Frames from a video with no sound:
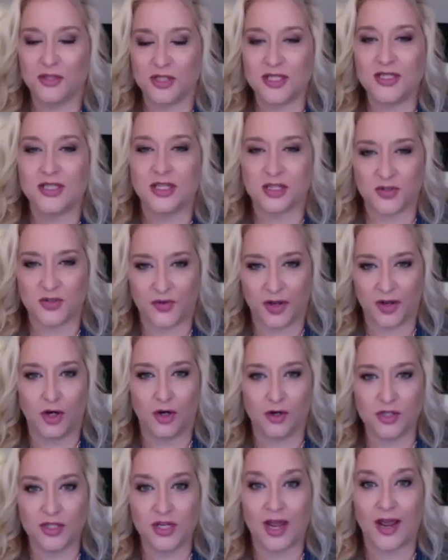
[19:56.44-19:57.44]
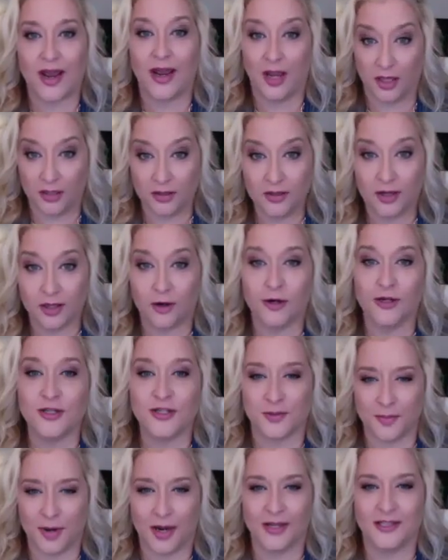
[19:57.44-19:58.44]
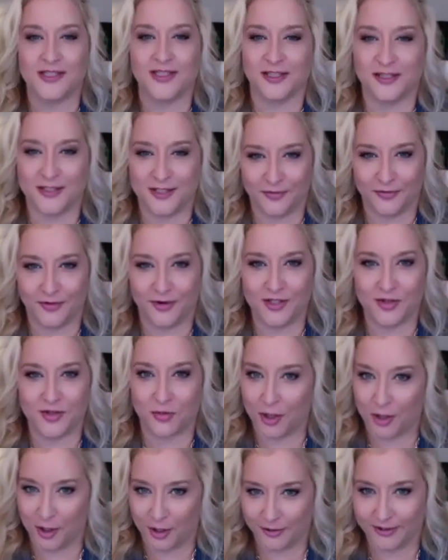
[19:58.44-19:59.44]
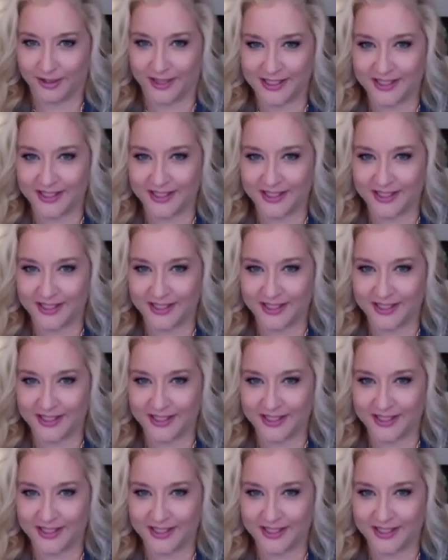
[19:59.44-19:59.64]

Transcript: six figures, and there is a mindset difference regardless.